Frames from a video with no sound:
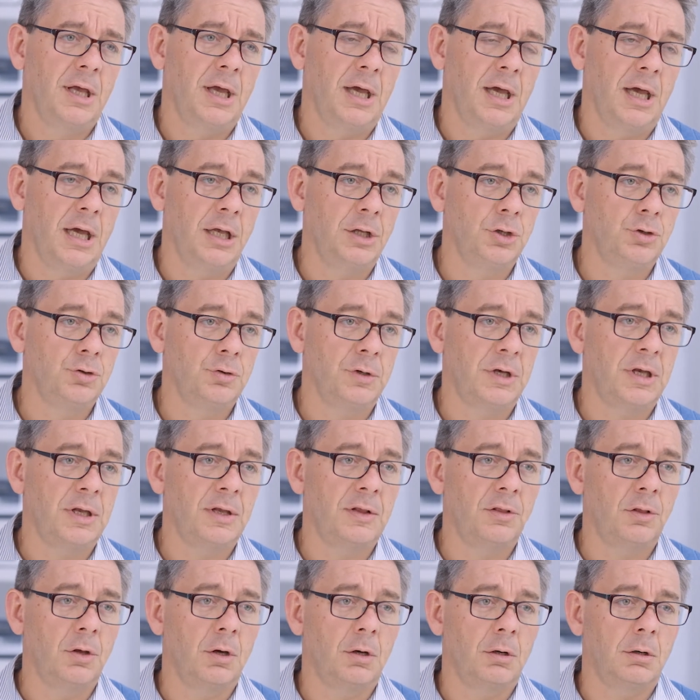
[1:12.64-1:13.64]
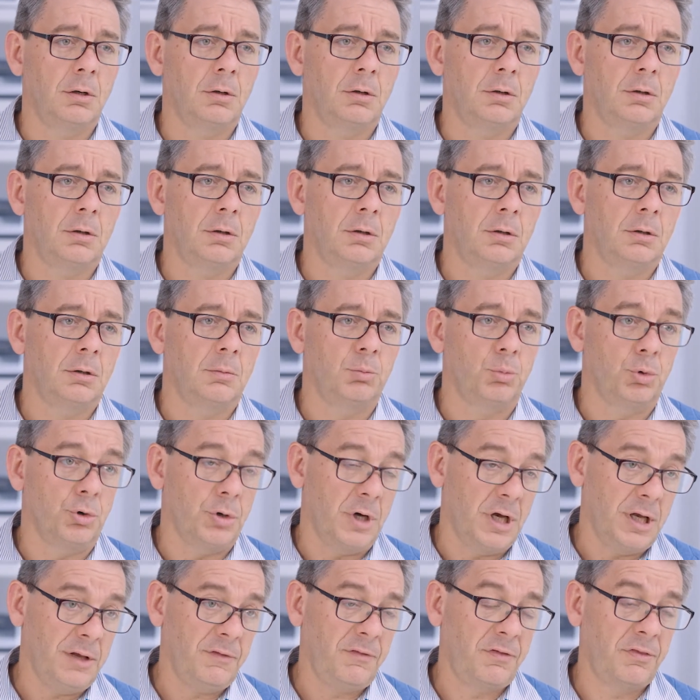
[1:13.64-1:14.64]
and during the uh,
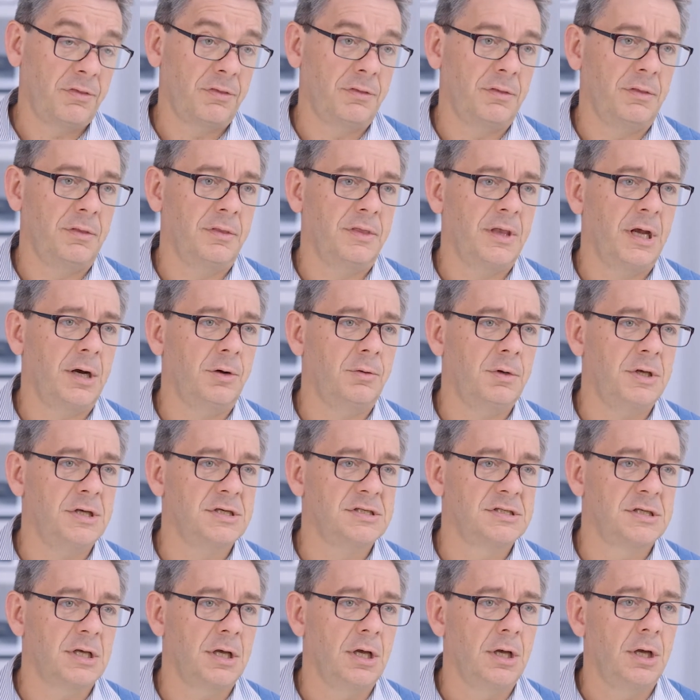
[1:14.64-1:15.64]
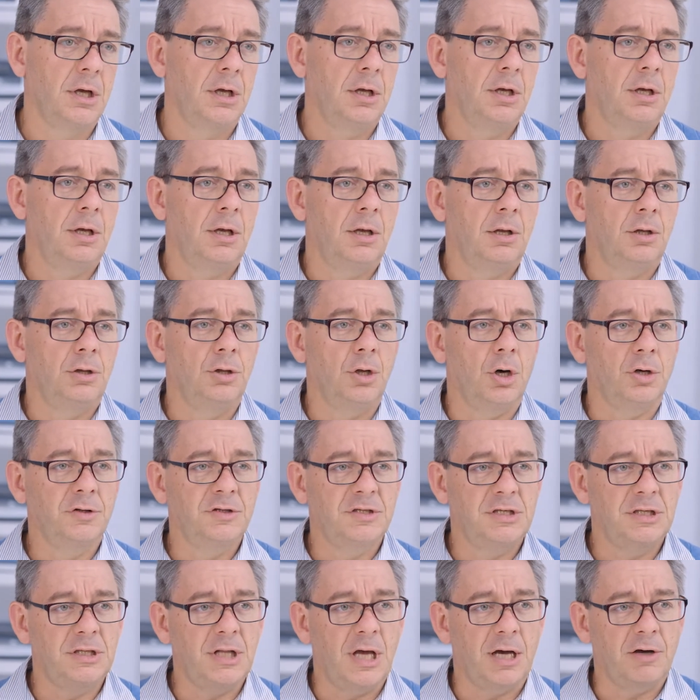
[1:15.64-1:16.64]
breath there is
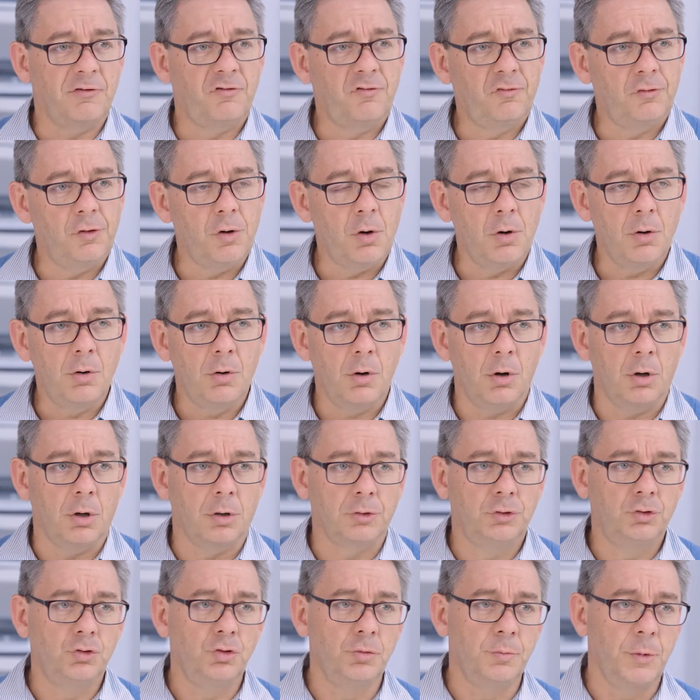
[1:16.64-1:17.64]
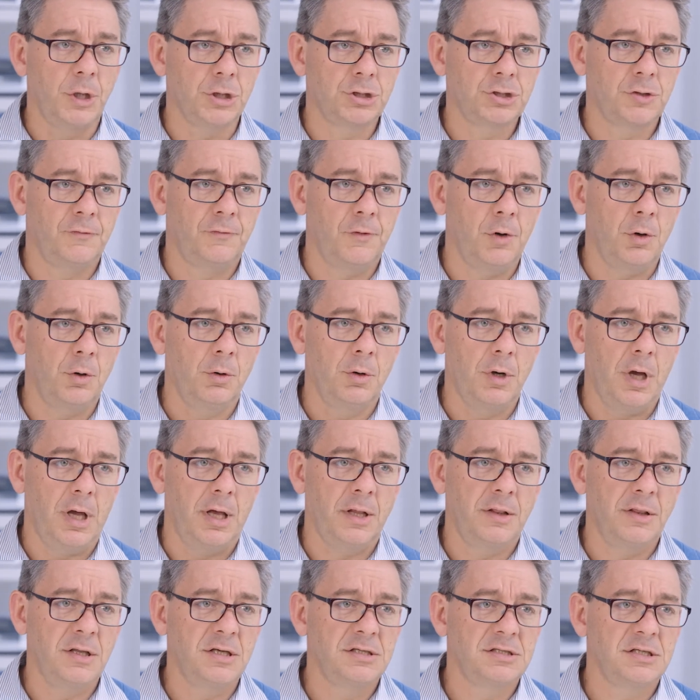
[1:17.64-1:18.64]
not enough flow or too much flow,
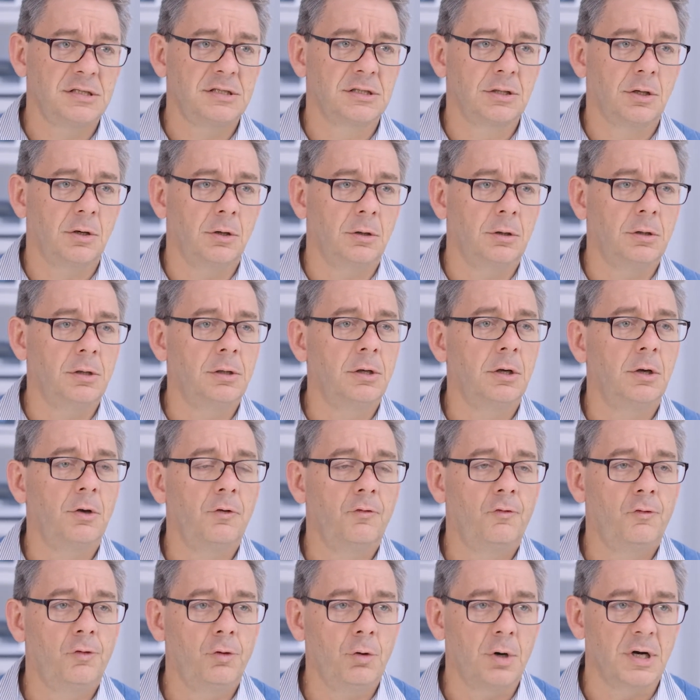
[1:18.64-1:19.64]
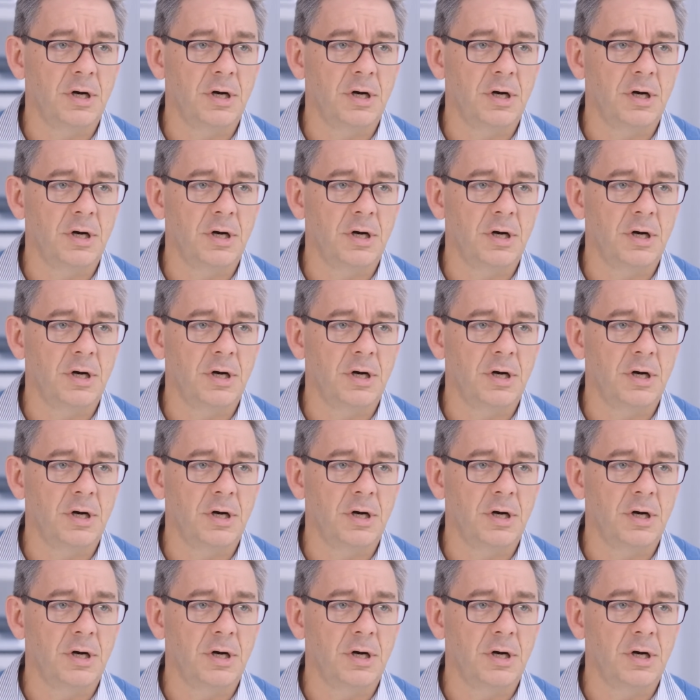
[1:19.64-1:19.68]
and this is called flow